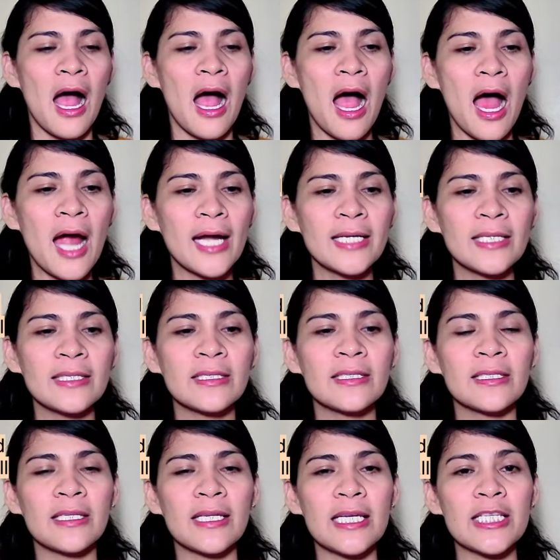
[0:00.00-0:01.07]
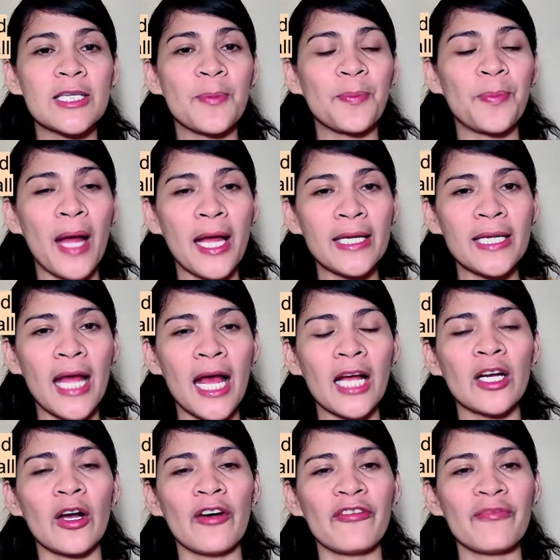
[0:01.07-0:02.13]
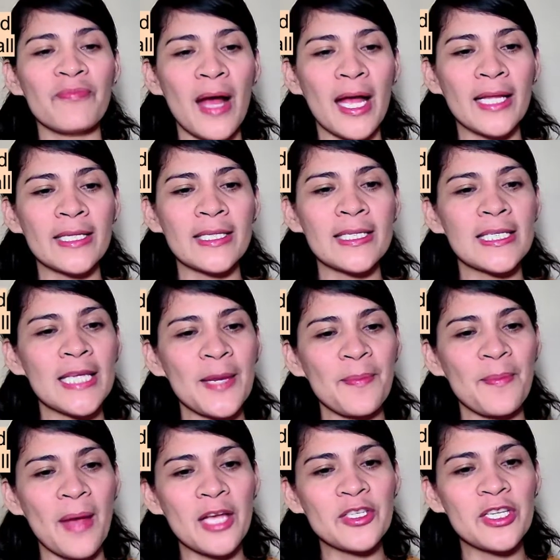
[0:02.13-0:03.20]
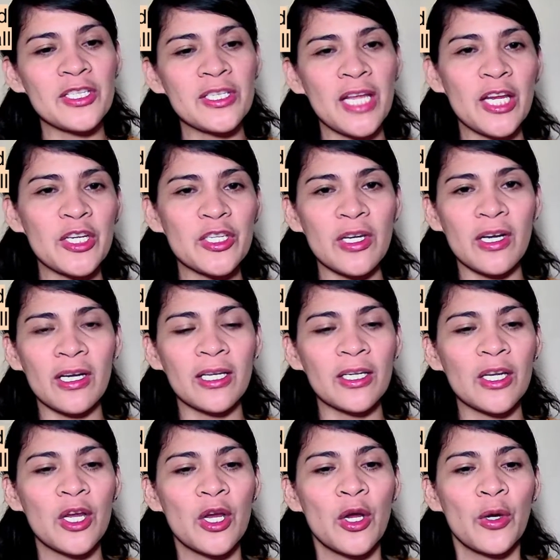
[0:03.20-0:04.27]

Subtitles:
art is the product of man's imagination,